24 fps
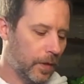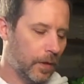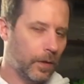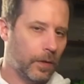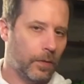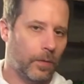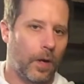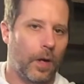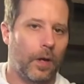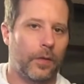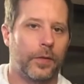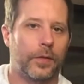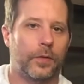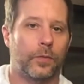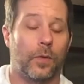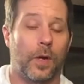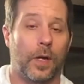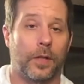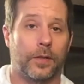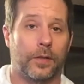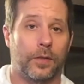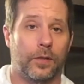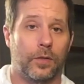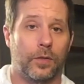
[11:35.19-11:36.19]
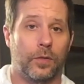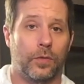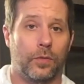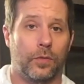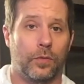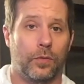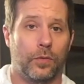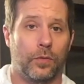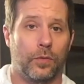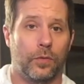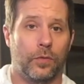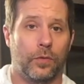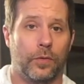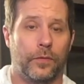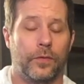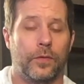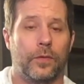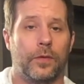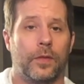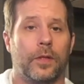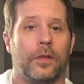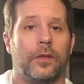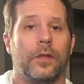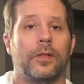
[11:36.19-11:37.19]
Well, this wants to.
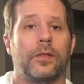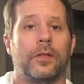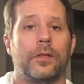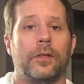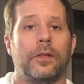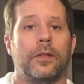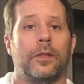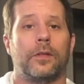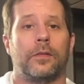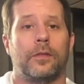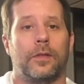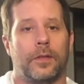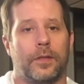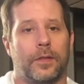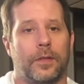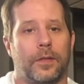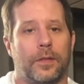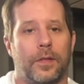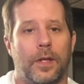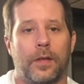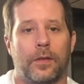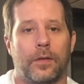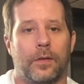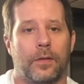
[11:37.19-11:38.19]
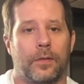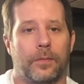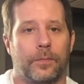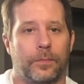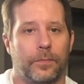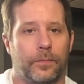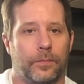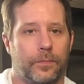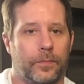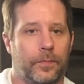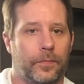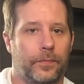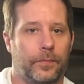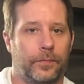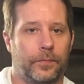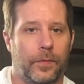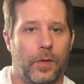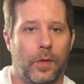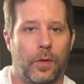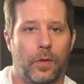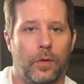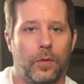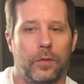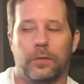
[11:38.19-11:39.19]
This is another
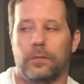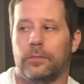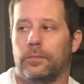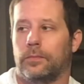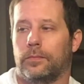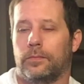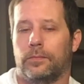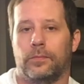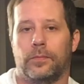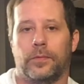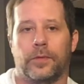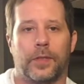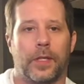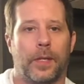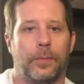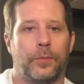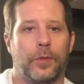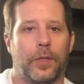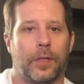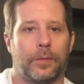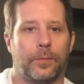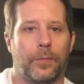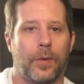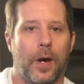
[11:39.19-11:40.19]
whole subject.